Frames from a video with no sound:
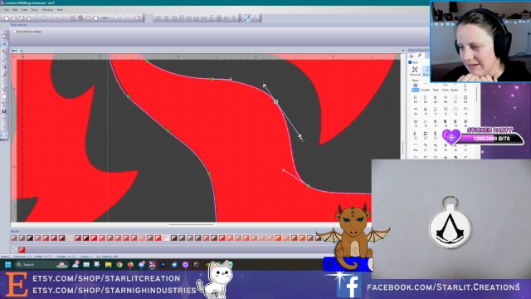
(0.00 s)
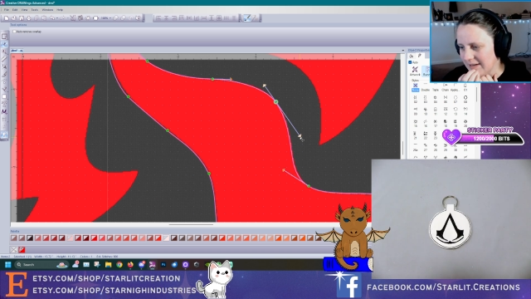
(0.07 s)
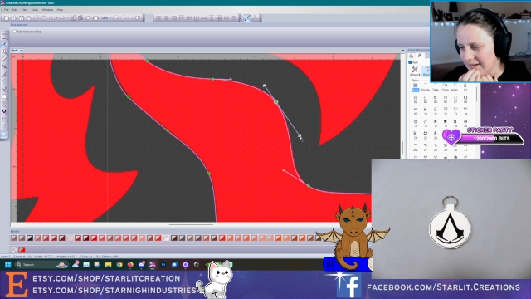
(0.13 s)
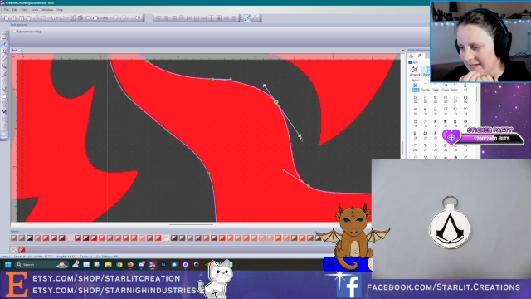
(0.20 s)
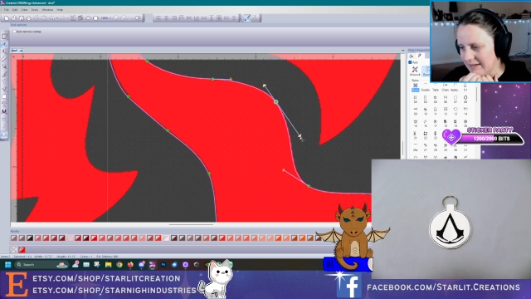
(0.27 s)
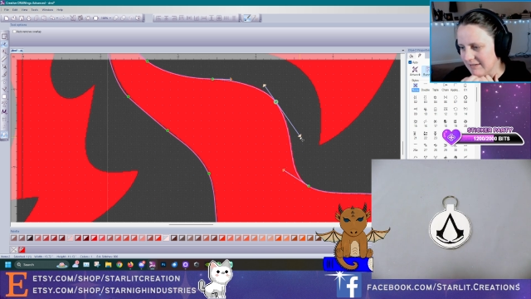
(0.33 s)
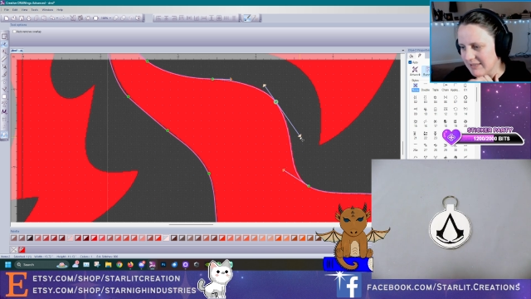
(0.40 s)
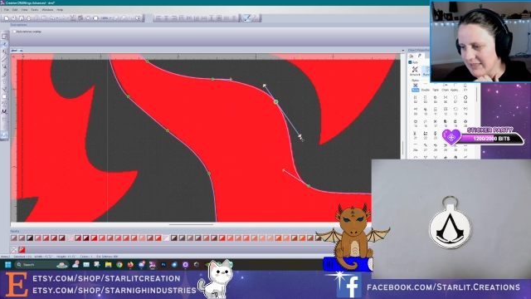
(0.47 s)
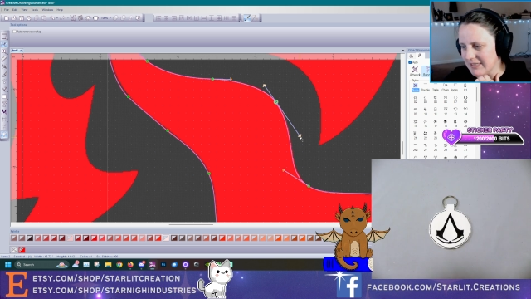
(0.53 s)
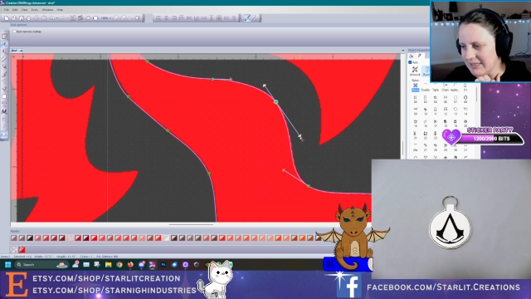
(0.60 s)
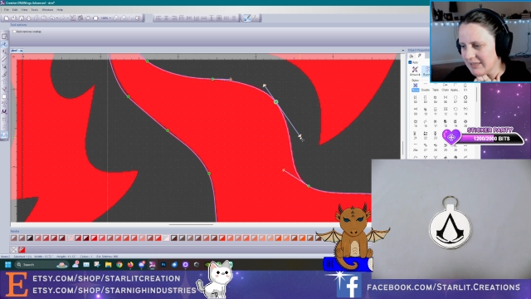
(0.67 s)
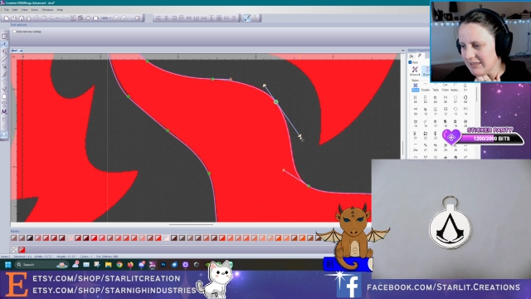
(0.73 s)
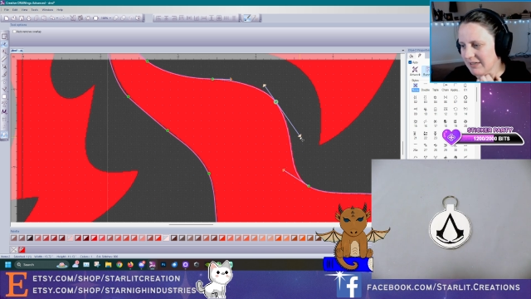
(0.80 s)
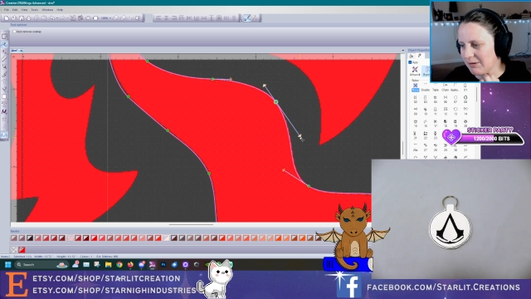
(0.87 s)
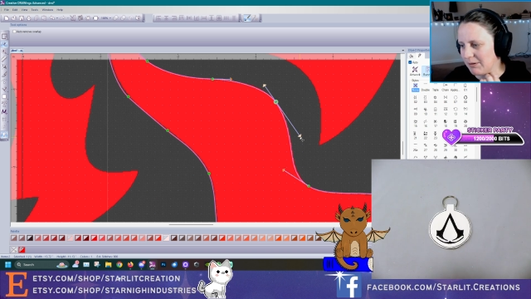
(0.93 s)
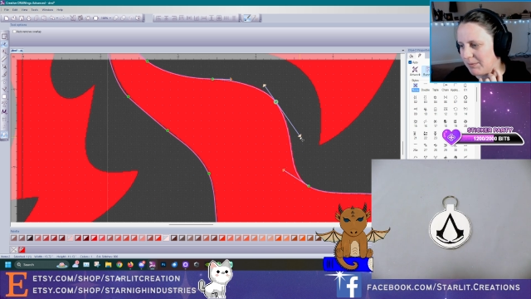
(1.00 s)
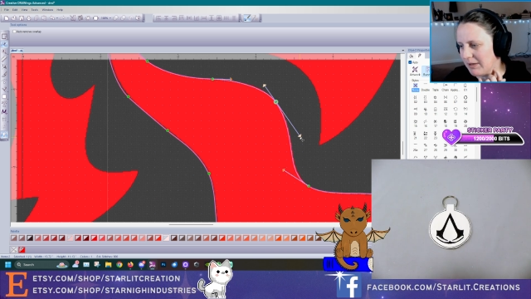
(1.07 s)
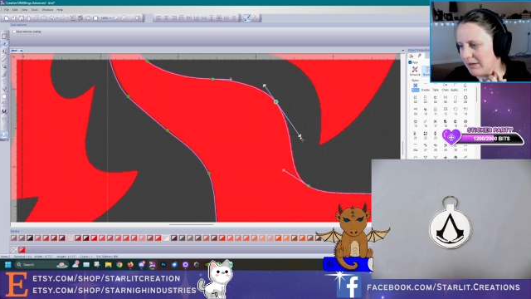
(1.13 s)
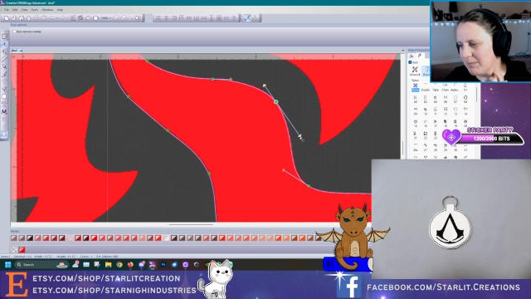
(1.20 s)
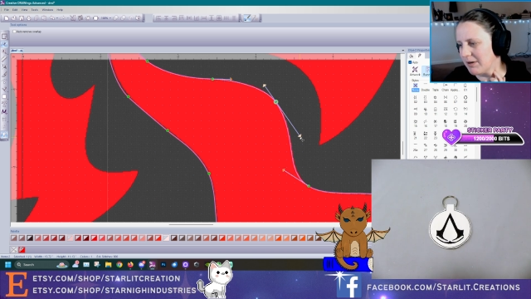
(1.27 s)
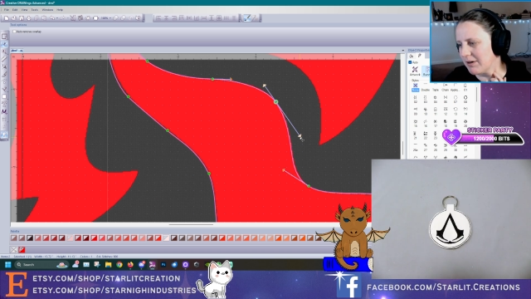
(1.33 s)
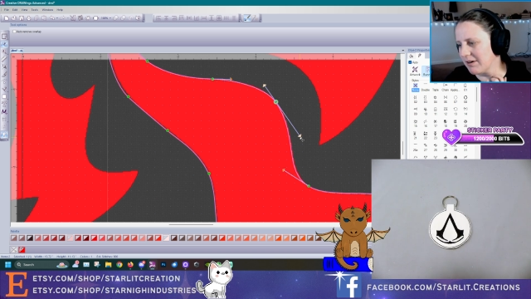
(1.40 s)
When I was little, they were peanut
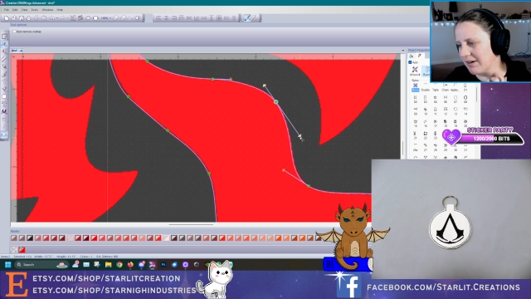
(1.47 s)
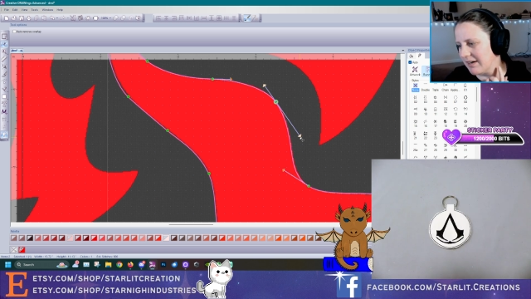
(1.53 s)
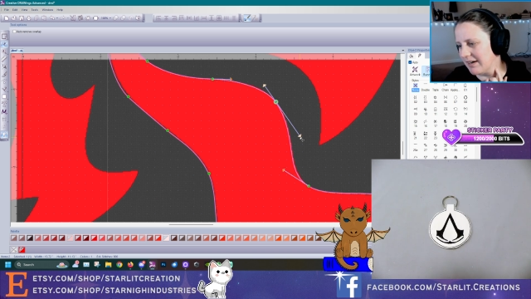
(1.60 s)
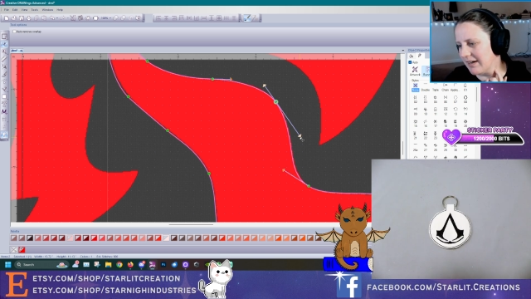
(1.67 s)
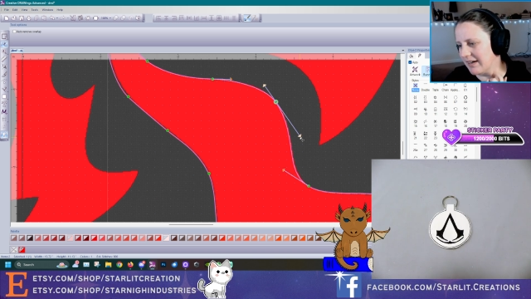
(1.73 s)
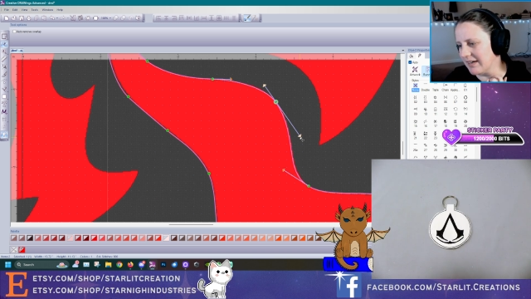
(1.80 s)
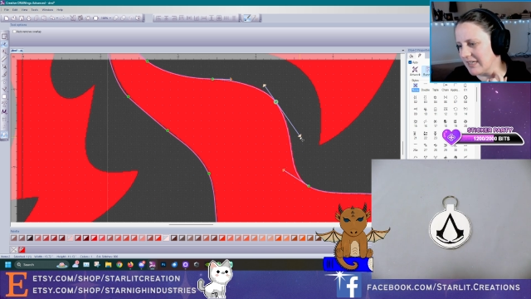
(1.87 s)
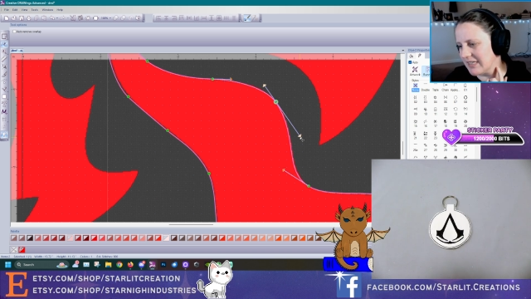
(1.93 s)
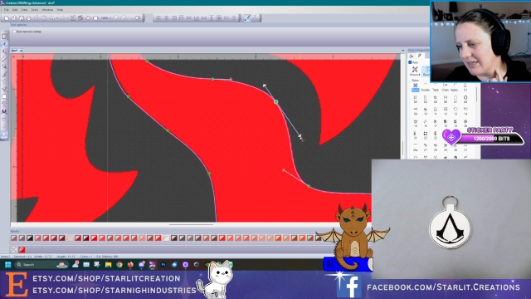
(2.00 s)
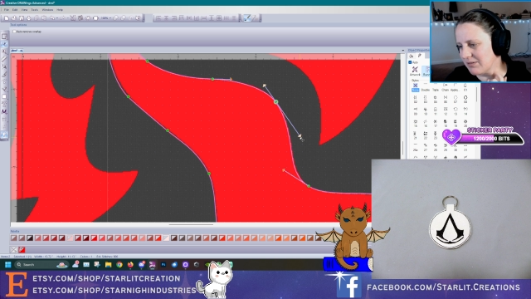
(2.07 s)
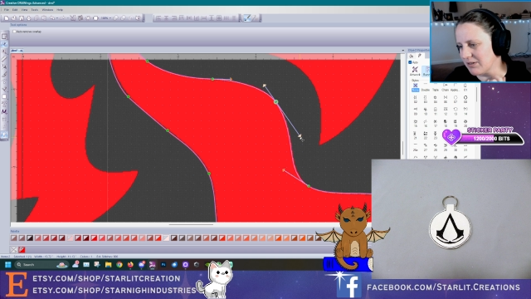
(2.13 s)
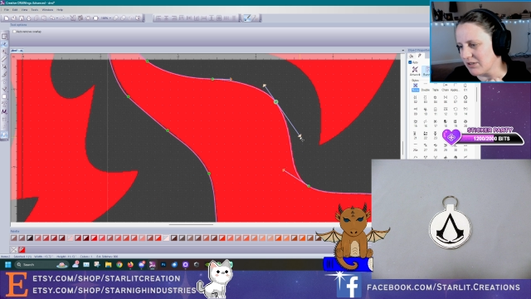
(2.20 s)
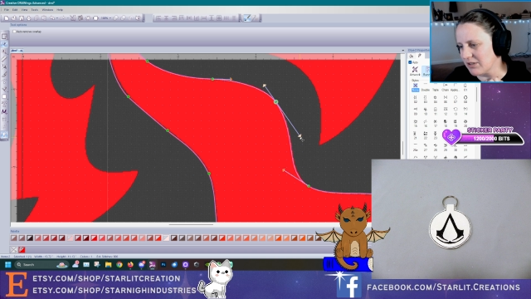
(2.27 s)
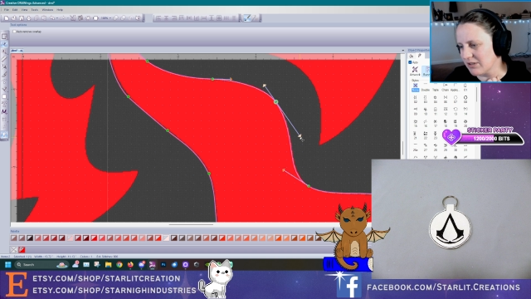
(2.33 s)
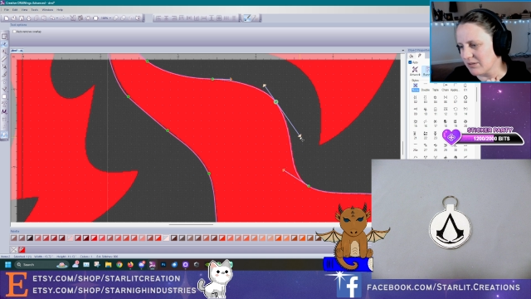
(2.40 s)
butter and honey sandwiches